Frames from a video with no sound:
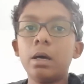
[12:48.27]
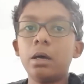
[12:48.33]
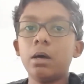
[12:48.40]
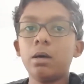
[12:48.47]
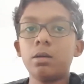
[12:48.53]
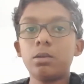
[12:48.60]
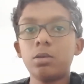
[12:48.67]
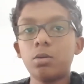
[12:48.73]

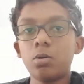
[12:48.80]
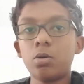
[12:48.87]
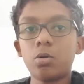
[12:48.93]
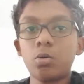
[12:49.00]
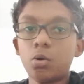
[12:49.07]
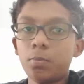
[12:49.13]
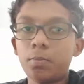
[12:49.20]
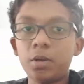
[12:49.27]

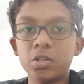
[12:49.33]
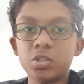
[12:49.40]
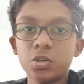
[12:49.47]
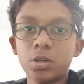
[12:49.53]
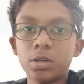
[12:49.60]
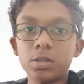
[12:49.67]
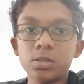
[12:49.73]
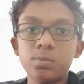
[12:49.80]
root
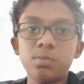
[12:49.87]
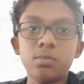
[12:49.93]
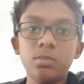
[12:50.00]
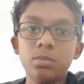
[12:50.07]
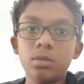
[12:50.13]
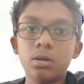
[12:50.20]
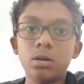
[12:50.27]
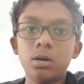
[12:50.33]
pressure is
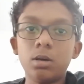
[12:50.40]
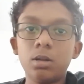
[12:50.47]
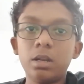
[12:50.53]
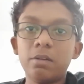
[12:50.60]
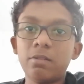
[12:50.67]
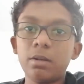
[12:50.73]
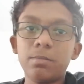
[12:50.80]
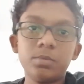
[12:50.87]

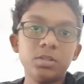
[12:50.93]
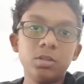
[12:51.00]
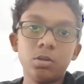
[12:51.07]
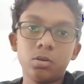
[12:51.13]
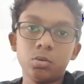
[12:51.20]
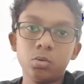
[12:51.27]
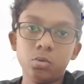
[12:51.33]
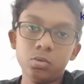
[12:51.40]
developed in the
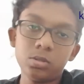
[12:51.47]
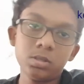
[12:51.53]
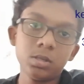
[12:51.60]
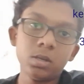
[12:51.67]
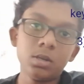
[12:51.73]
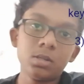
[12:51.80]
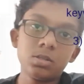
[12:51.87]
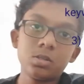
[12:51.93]
roots.
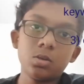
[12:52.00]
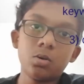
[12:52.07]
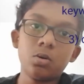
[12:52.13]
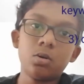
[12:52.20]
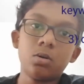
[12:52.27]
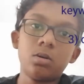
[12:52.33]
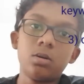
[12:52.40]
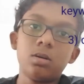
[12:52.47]

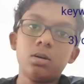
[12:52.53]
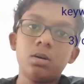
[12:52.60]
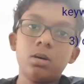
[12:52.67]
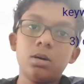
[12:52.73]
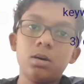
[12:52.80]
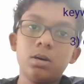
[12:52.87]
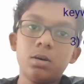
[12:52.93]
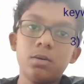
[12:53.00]
So
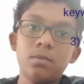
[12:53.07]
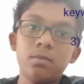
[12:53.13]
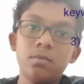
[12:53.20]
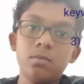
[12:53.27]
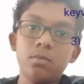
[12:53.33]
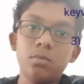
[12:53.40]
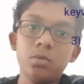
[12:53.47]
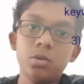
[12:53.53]

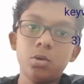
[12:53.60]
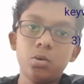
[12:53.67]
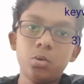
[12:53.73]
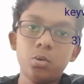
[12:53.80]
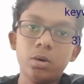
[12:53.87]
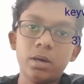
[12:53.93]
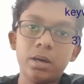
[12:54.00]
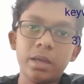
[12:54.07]
due
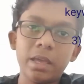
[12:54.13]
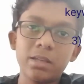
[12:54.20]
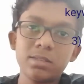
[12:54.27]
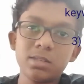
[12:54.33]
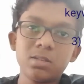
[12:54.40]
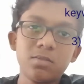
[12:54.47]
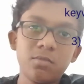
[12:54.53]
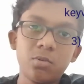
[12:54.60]
to
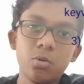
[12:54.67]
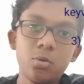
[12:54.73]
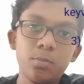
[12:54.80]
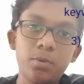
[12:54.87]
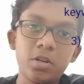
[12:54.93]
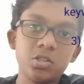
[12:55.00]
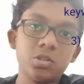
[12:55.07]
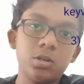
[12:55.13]
excessive root
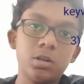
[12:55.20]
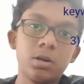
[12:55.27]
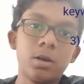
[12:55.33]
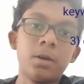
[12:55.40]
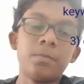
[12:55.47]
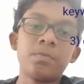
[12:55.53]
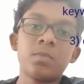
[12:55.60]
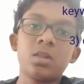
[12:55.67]
pressure,
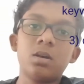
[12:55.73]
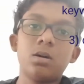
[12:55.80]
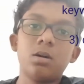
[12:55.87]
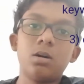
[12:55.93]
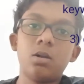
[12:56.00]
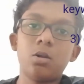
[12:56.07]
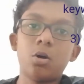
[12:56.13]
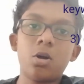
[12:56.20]

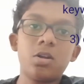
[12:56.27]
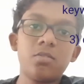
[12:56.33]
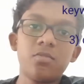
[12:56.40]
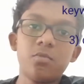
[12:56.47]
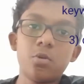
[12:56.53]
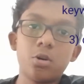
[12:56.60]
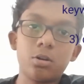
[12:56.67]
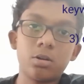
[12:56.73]
a lot of
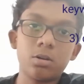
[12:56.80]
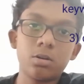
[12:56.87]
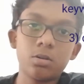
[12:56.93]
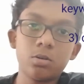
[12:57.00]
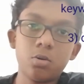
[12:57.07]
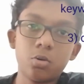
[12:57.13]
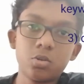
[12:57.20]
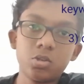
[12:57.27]
water
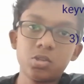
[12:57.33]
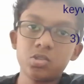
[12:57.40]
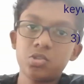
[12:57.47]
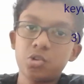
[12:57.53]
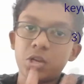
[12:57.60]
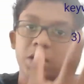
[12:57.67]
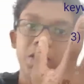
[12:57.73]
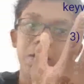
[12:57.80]
goes
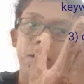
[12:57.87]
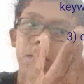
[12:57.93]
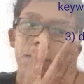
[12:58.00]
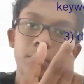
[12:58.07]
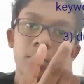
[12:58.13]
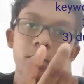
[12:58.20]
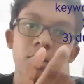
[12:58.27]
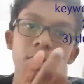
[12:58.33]
straight up,
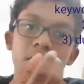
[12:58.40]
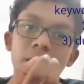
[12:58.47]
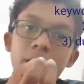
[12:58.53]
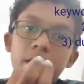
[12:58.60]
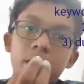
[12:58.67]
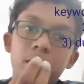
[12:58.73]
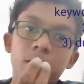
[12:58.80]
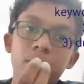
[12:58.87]

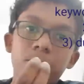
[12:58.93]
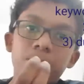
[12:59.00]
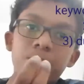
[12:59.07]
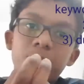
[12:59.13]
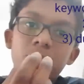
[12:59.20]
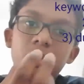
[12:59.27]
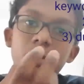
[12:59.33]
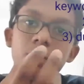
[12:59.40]
and
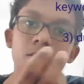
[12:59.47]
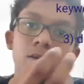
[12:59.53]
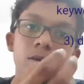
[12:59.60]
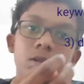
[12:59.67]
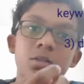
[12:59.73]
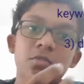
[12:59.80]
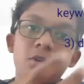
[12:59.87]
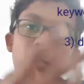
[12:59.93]
in
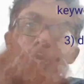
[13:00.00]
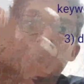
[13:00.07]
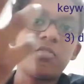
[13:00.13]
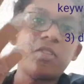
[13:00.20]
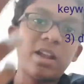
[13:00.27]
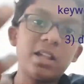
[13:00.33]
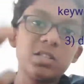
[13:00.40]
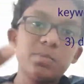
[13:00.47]
the form of
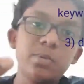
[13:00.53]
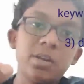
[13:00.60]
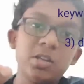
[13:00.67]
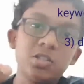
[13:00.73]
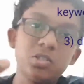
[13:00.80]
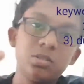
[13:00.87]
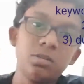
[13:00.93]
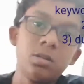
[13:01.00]

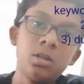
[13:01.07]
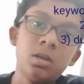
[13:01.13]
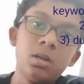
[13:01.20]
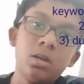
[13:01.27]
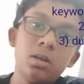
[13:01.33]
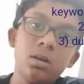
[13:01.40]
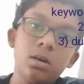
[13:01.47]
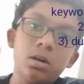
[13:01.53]
transpiration,
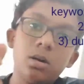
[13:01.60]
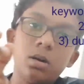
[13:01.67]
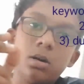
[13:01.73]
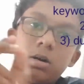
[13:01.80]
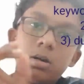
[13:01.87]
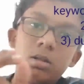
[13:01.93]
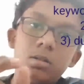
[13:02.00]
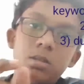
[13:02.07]

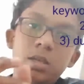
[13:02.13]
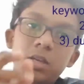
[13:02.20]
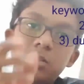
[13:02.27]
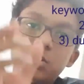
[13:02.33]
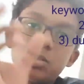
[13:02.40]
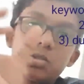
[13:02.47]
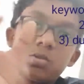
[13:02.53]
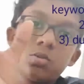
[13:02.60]
they
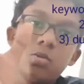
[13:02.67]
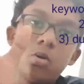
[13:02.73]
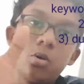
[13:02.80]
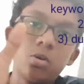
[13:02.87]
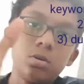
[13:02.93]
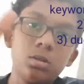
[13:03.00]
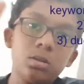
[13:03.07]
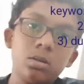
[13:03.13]
just go
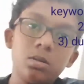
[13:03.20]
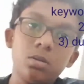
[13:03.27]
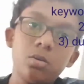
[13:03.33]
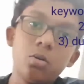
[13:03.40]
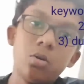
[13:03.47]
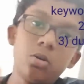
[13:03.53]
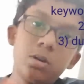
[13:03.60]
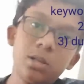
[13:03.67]

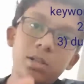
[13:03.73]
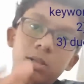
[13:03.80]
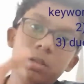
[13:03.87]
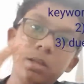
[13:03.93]
till the